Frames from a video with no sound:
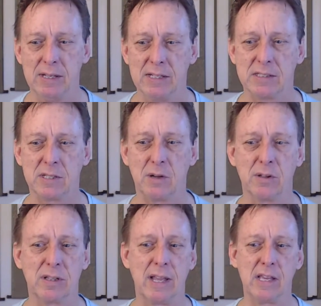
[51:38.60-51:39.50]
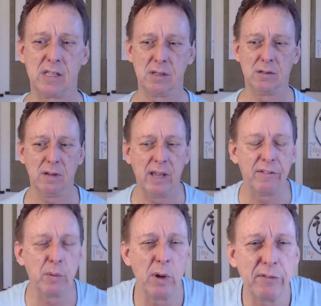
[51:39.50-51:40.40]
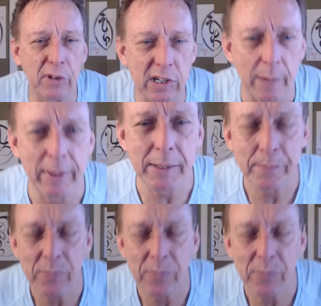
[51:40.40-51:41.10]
So thank you, everyone, for coming.